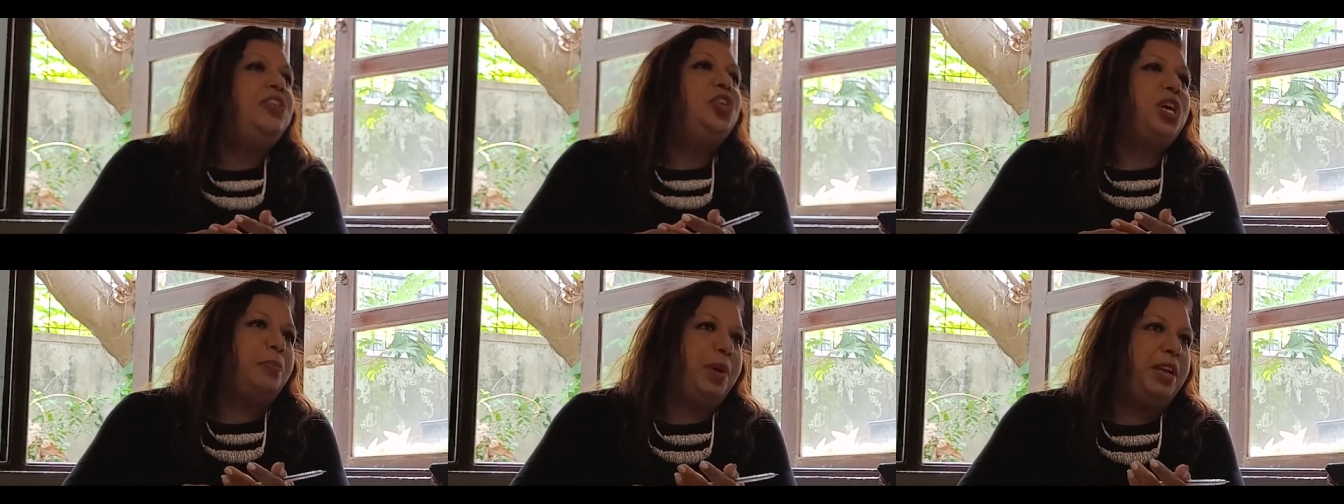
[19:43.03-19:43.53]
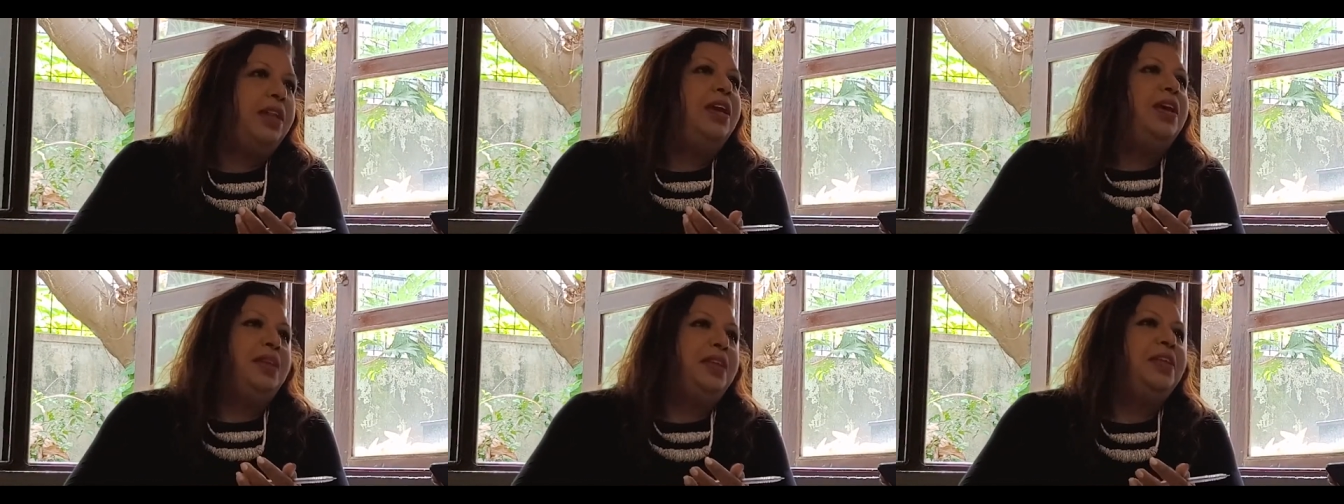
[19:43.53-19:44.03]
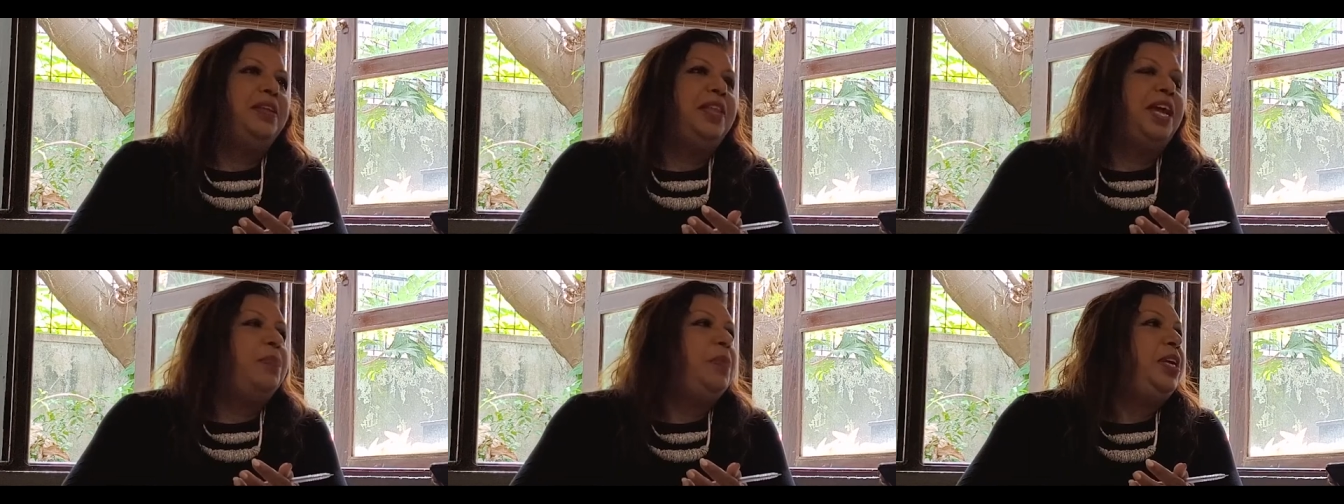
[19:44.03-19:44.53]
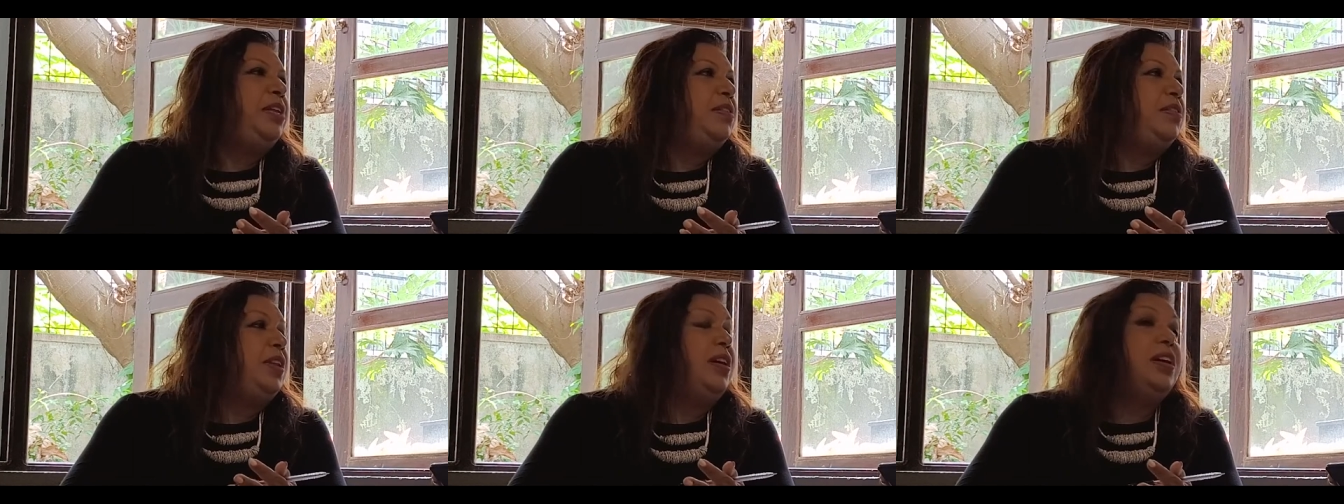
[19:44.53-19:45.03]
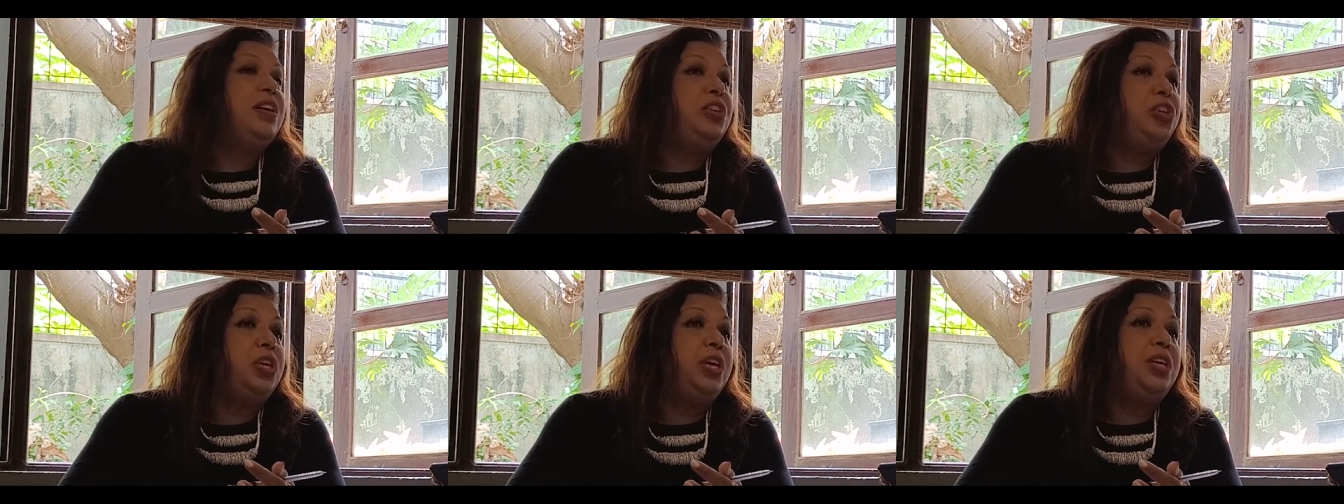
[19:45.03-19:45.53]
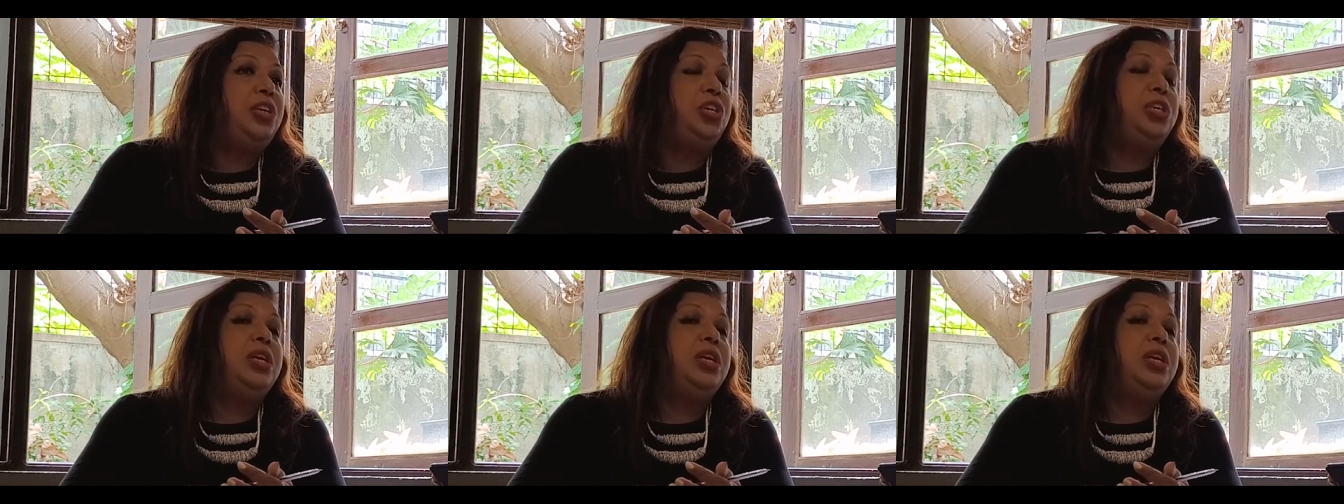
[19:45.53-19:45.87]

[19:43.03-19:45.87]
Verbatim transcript: German. Mm-hmm. uh, that means uh, church,